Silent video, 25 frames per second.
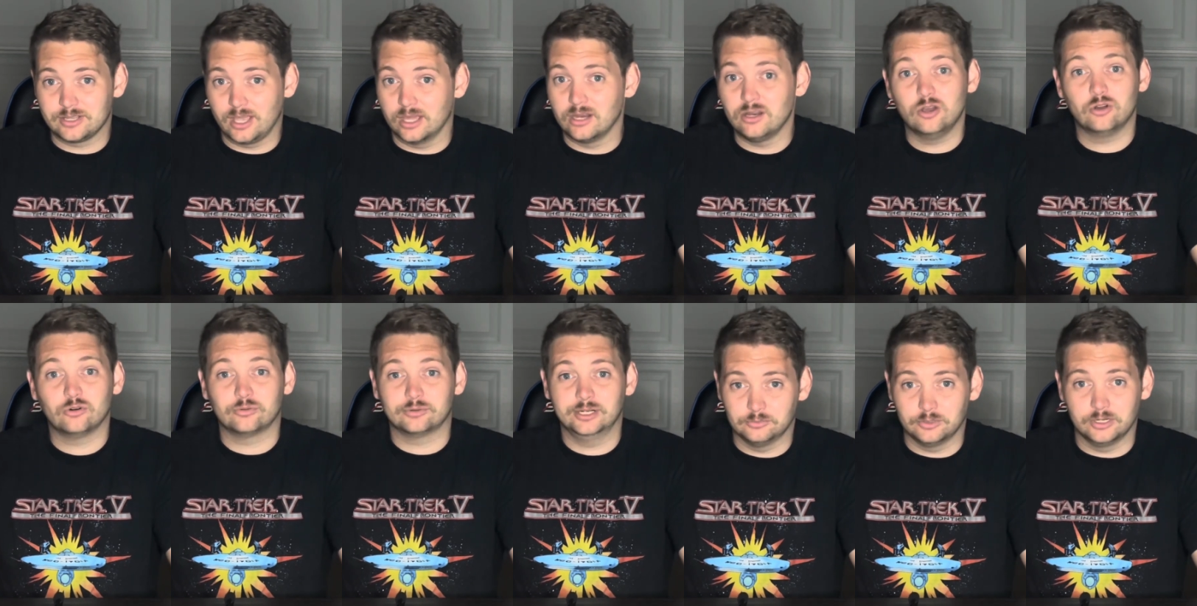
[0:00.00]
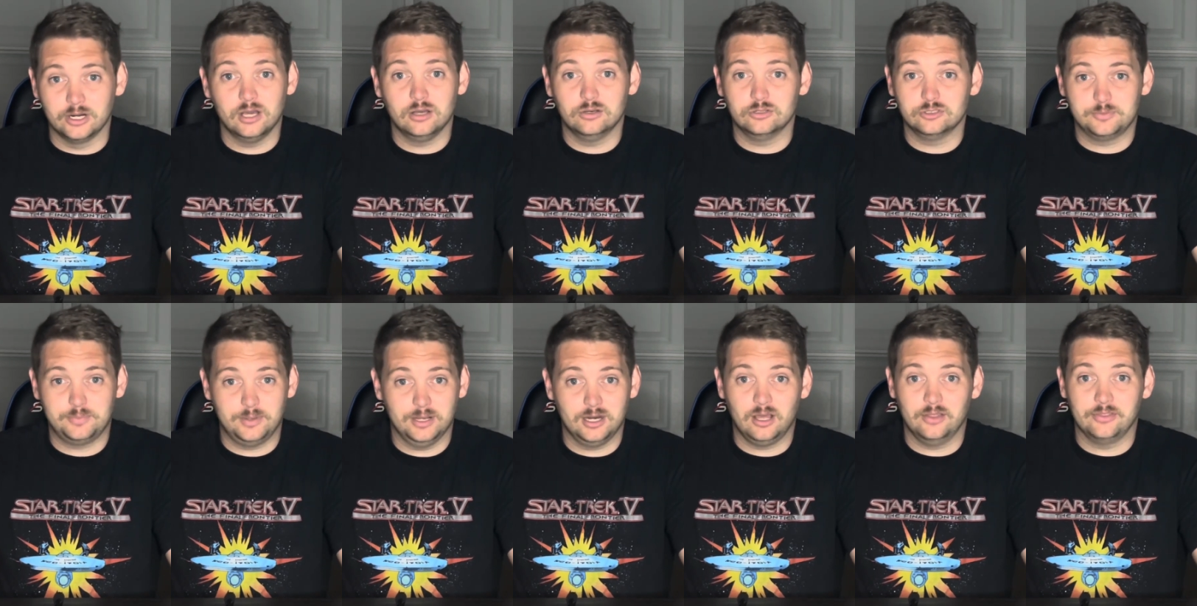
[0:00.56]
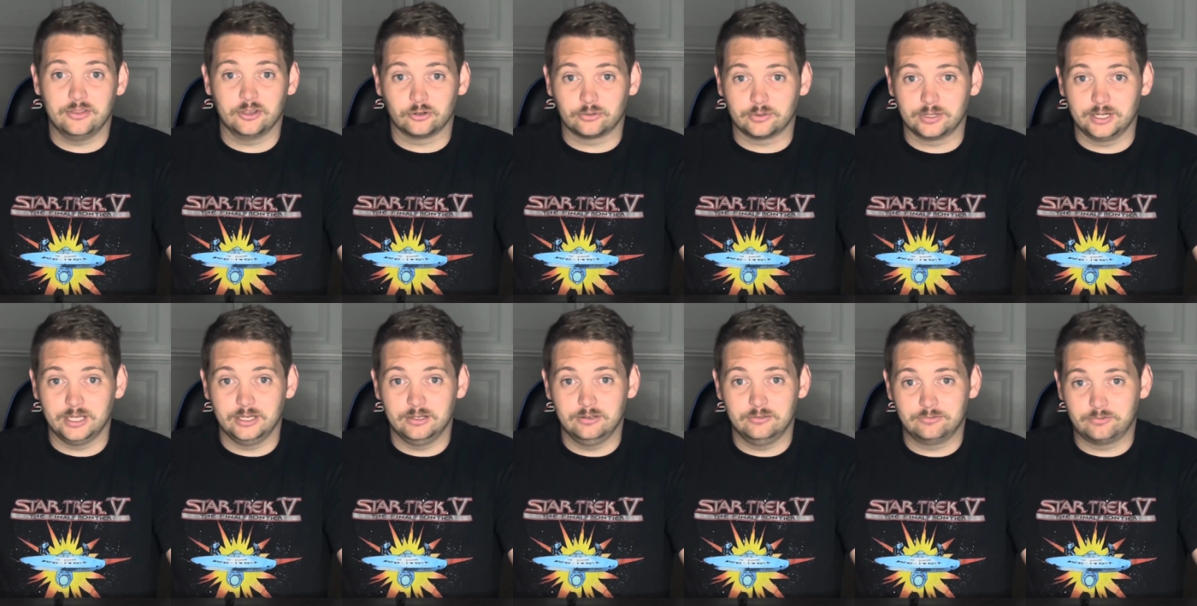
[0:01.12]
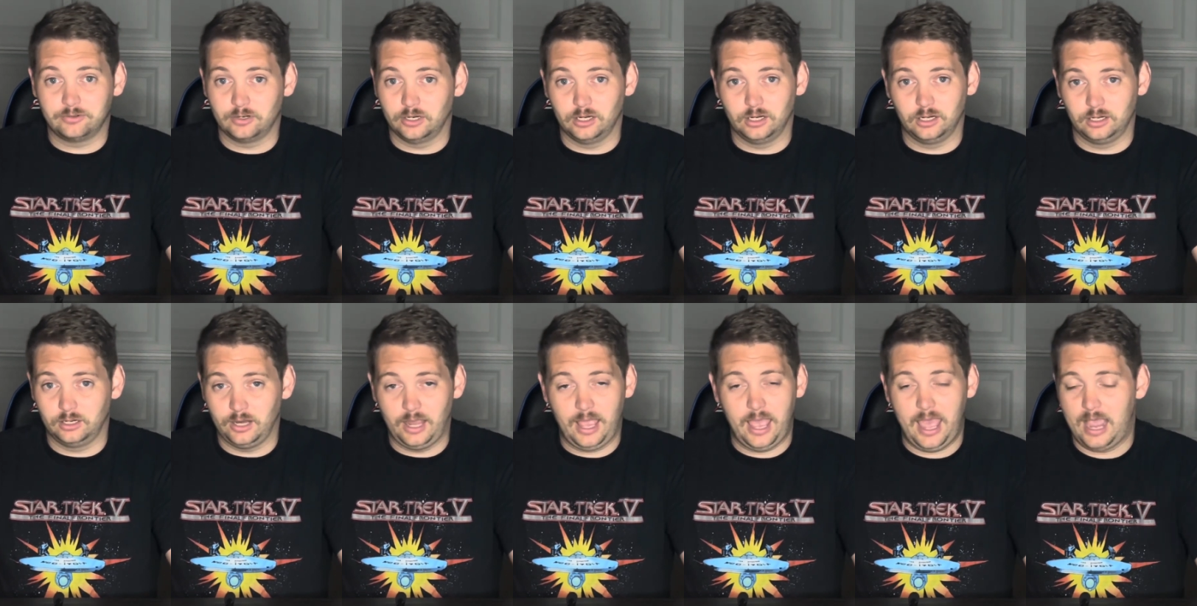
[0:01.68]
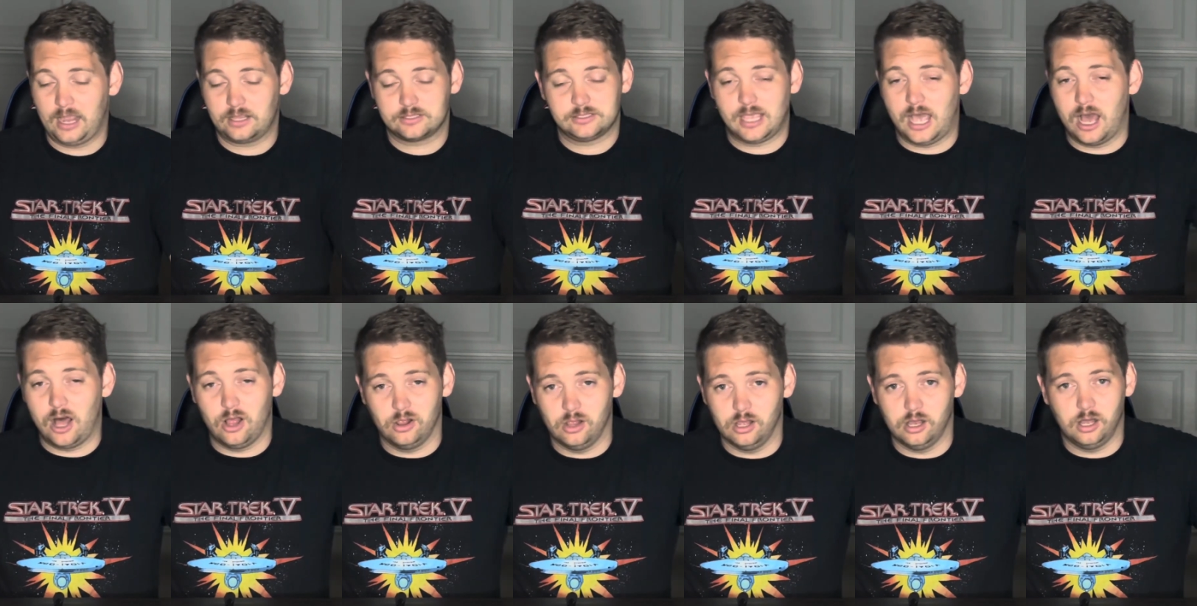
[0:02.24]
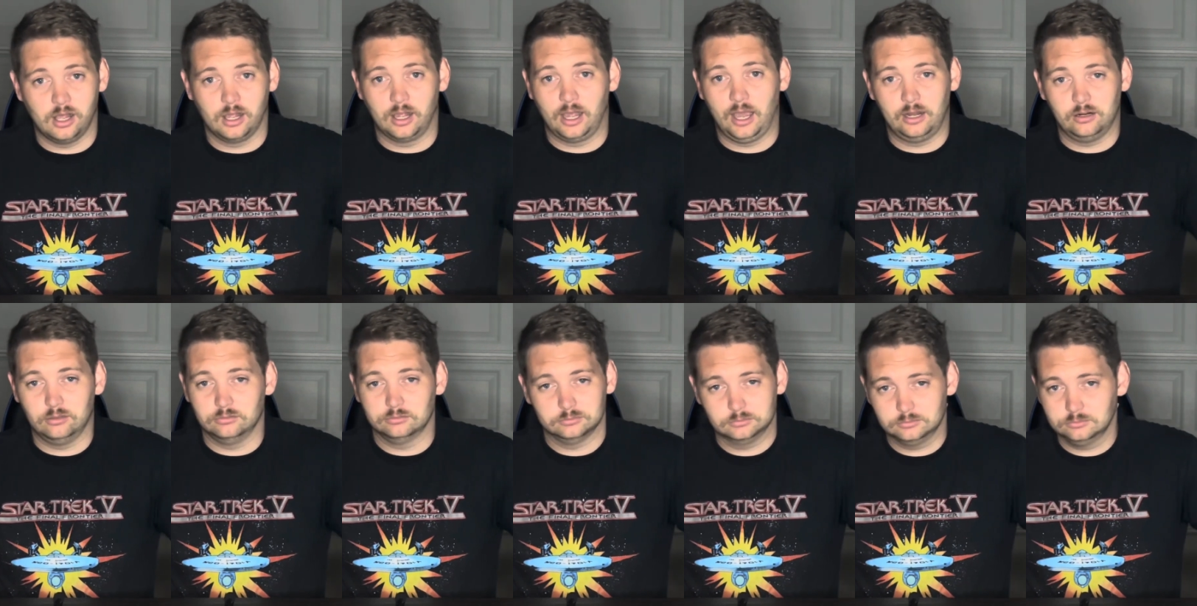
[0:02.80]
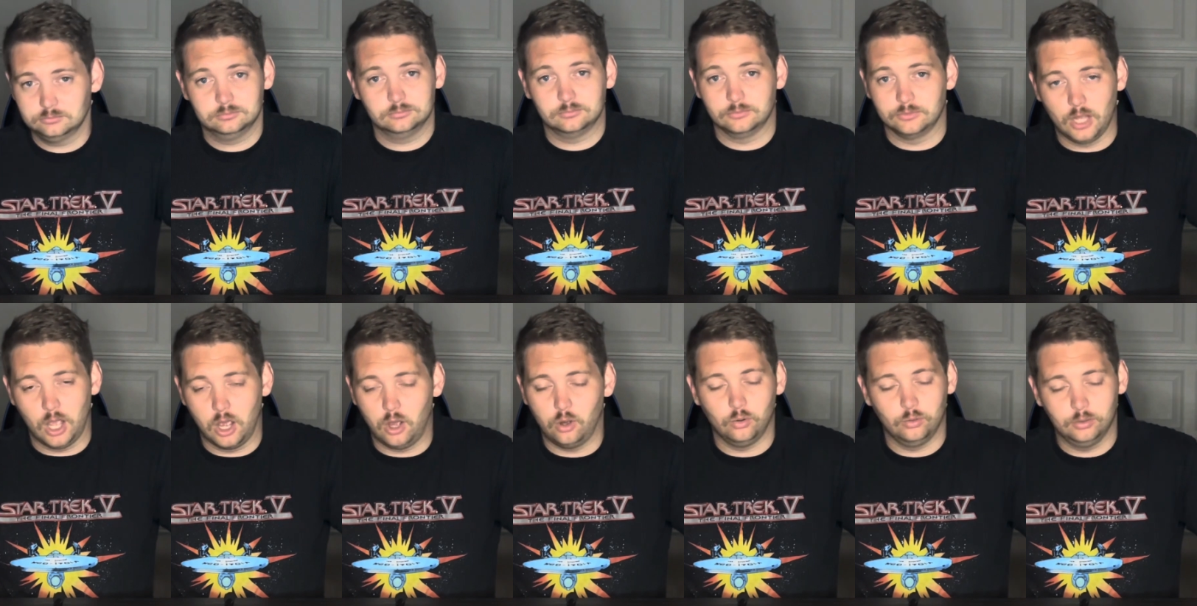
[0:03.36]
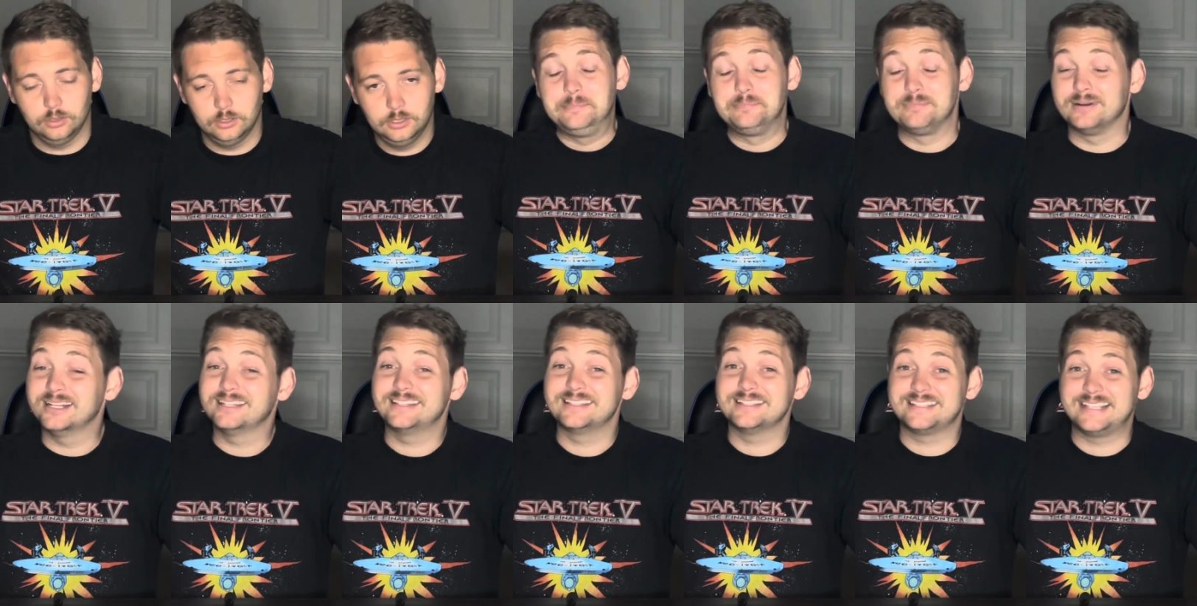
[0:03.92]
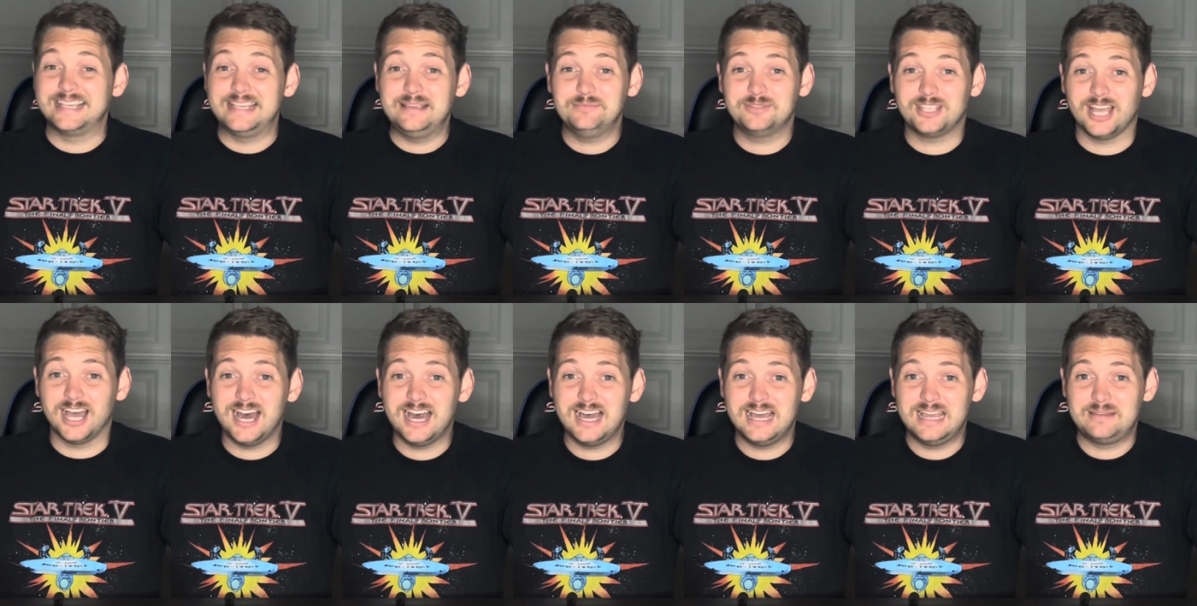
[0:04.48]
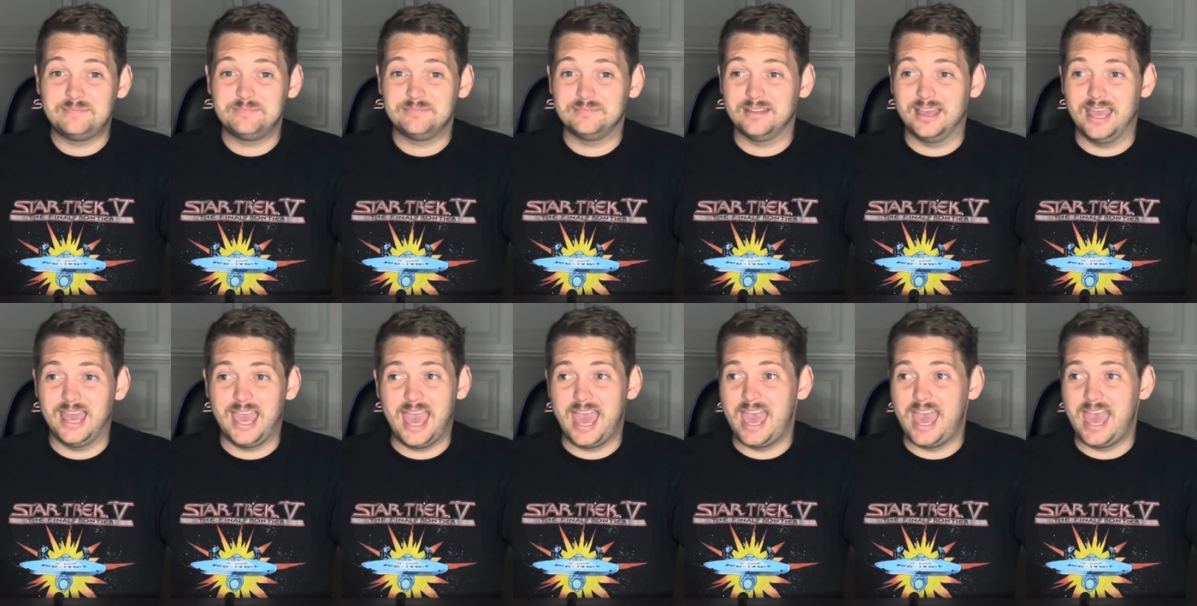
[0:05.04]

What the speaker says: I know Renault's been on the grid for X how long, I don't know. But at the same time,